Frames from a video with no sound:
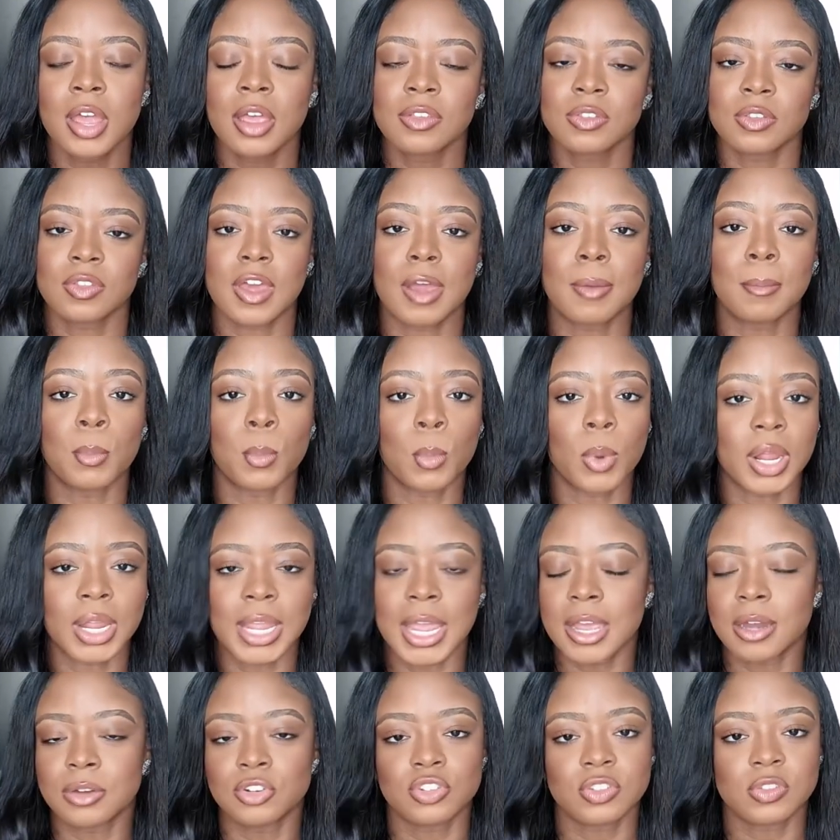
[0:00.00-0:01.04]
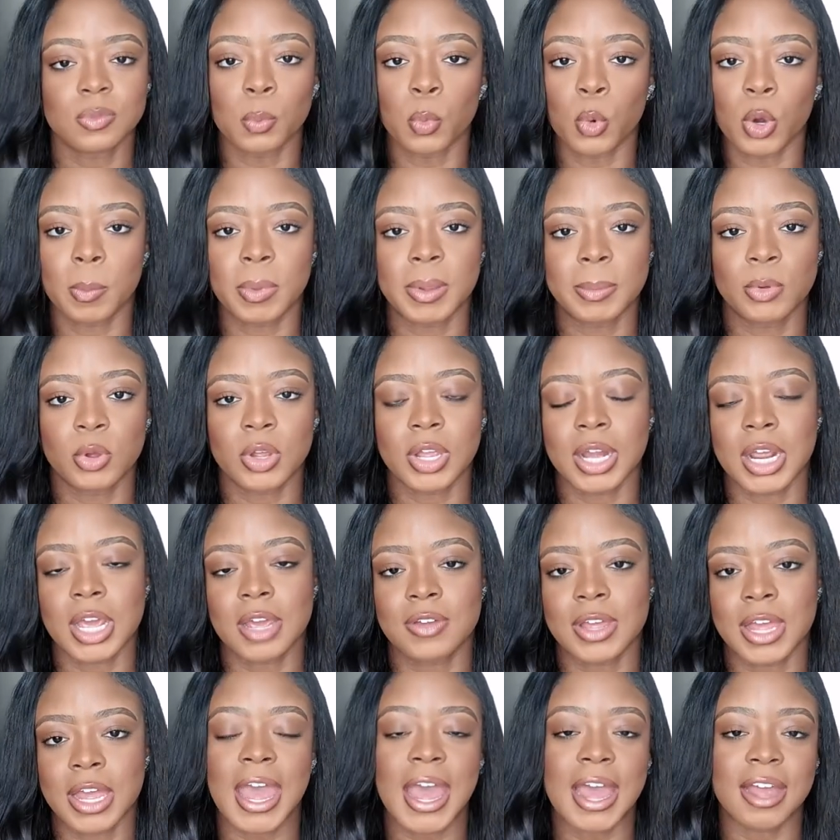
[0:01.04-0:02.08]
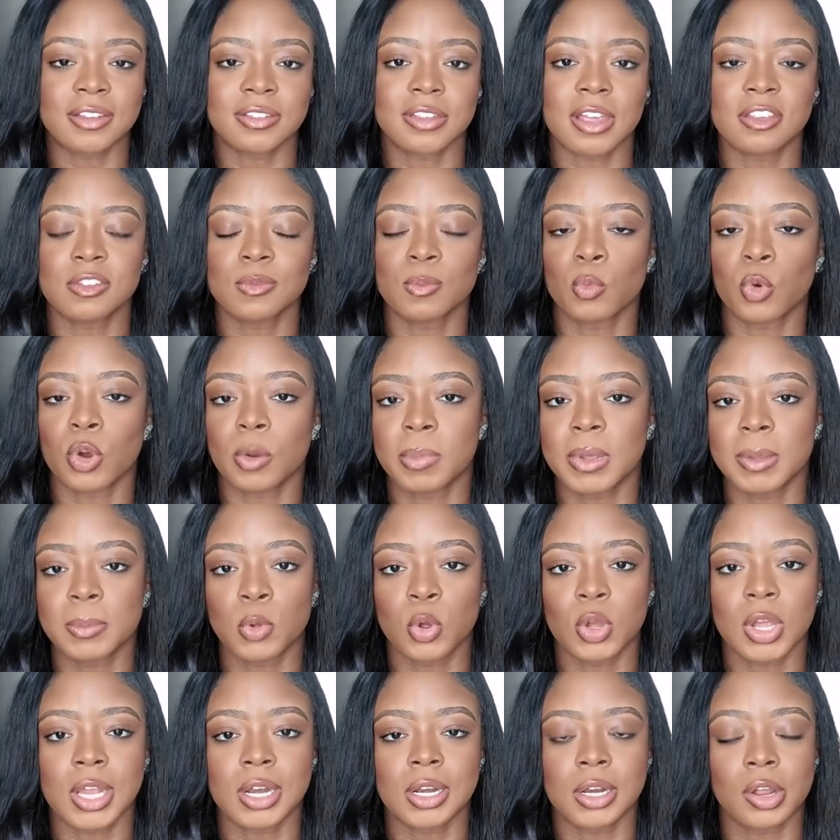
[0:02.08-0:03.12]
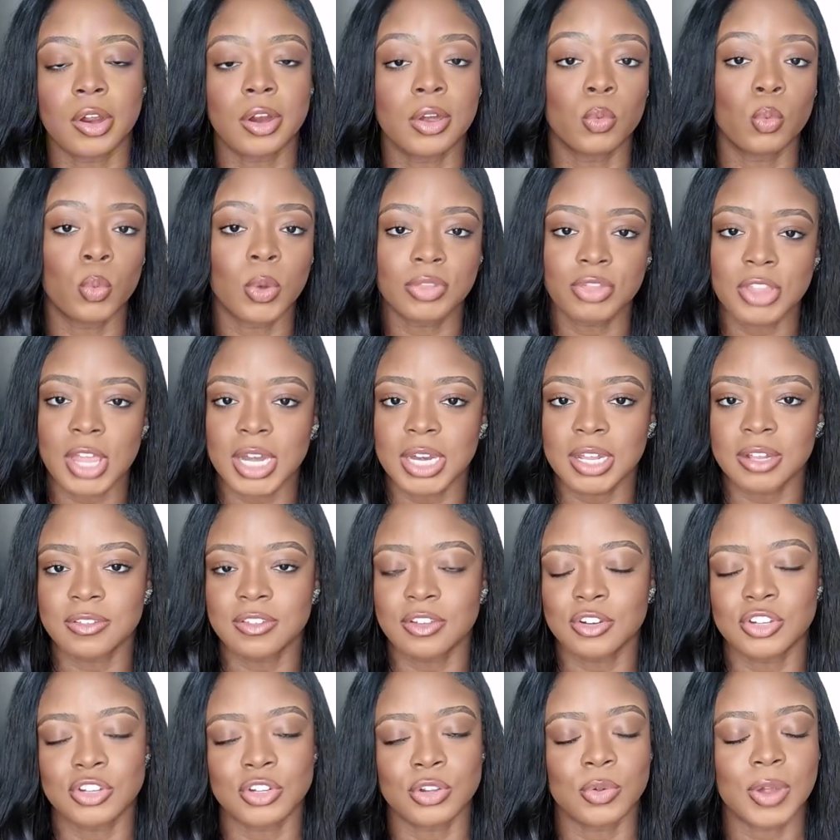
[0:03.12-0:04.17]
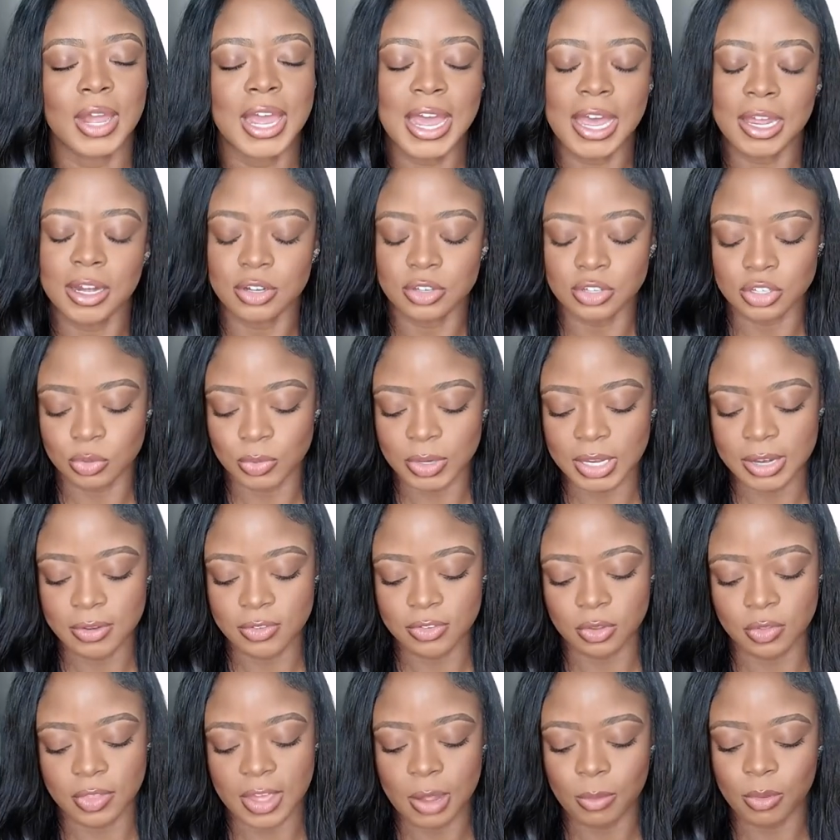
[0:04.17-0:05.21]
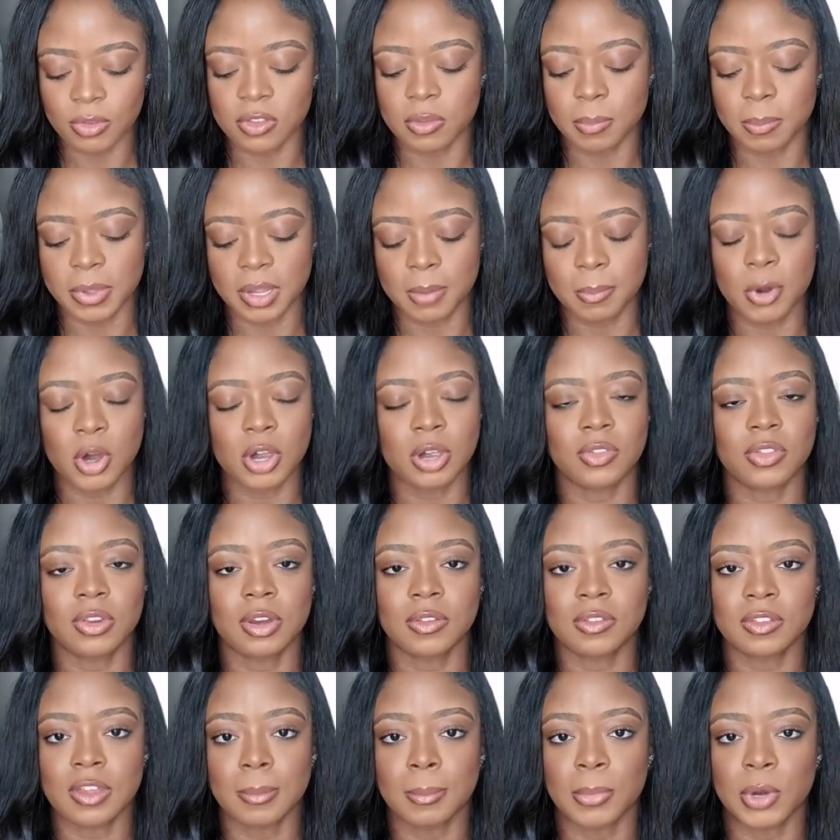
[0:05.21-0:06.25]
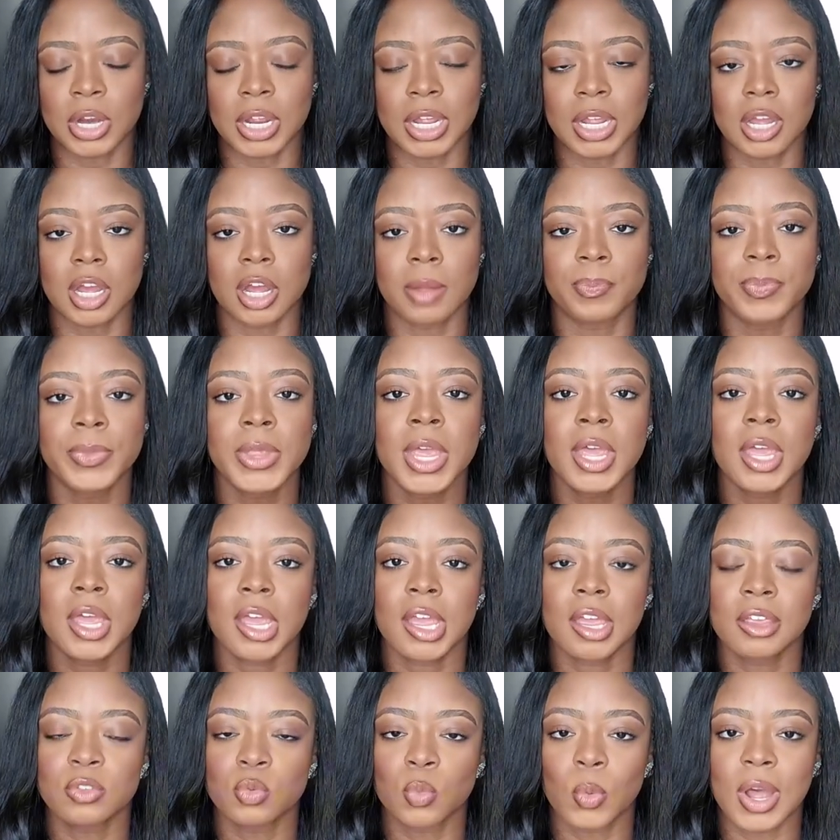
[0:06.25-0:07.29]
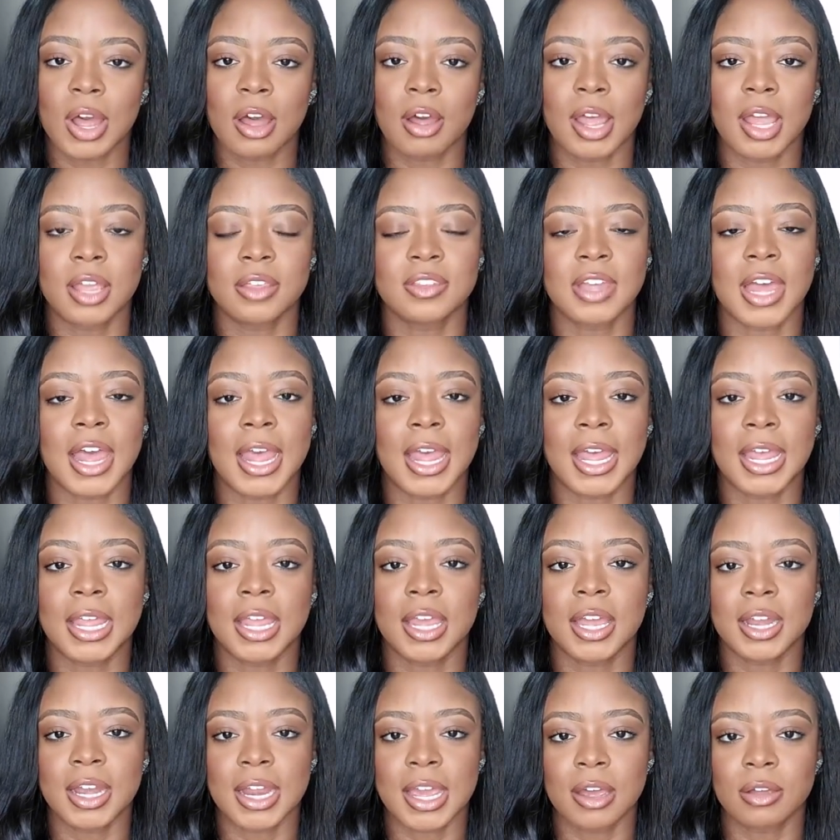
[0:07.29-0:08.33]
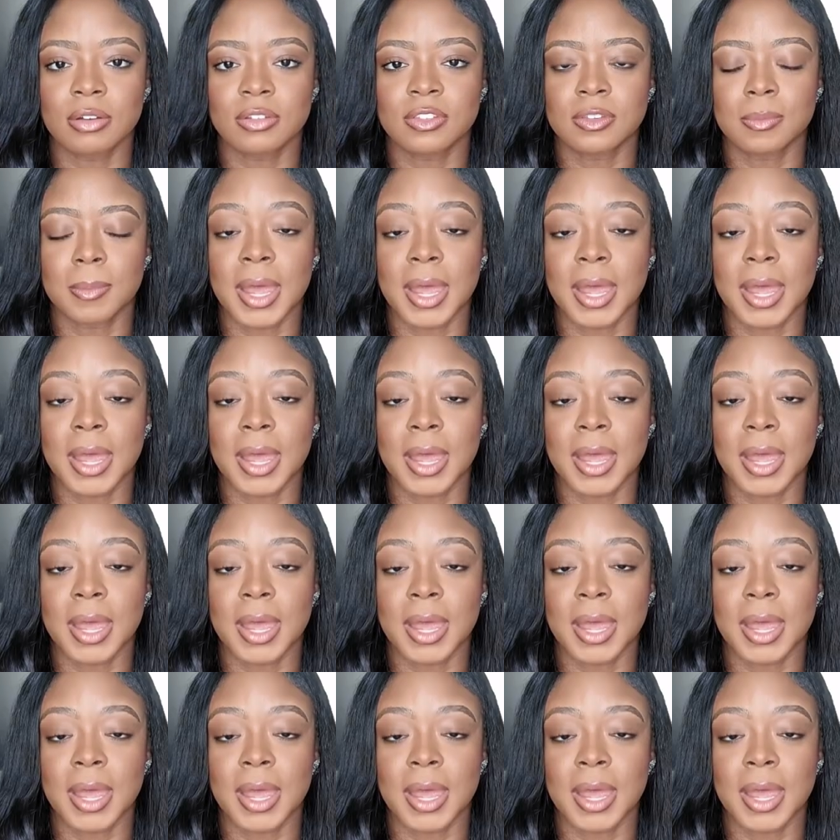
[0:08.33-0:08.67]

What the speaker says: So that, again, just more people could have access, more people can learn what they need to do, how to do it. And so that was a big part of the December income, as well as I announced